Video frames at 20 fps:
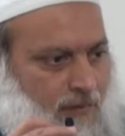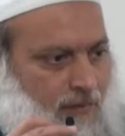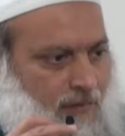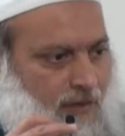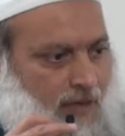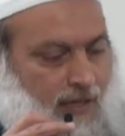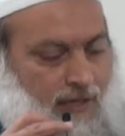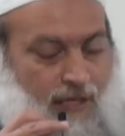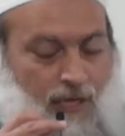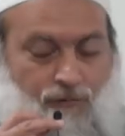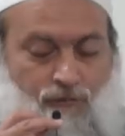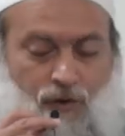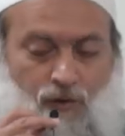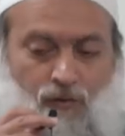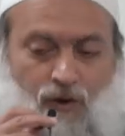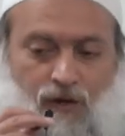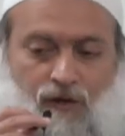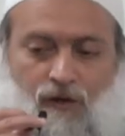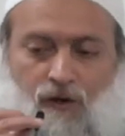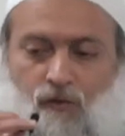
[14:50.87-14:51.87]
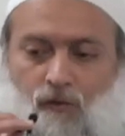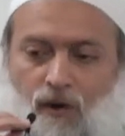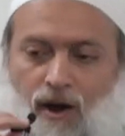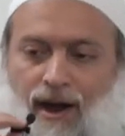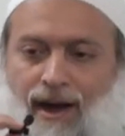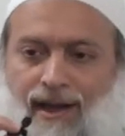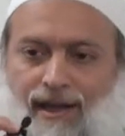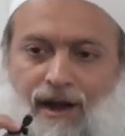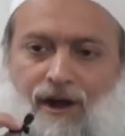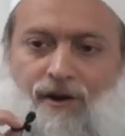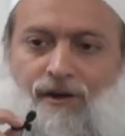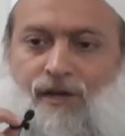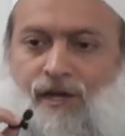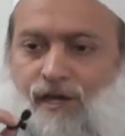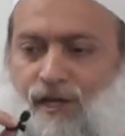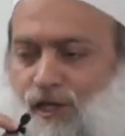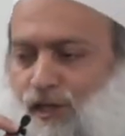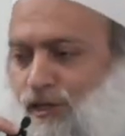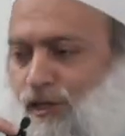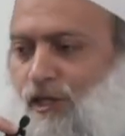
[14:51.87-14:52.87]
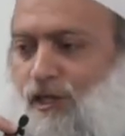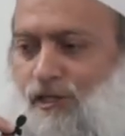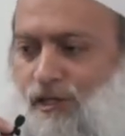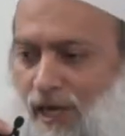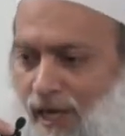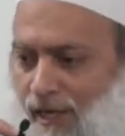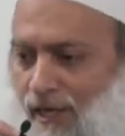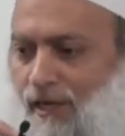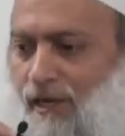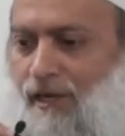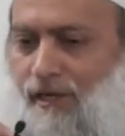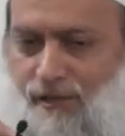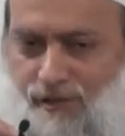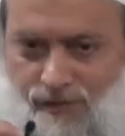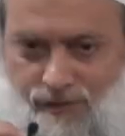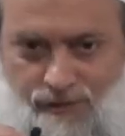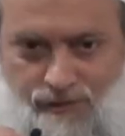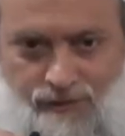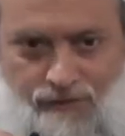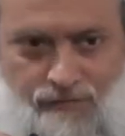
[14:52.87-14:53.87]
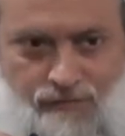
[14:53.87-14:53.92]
And then we wonder why our condition is like it is.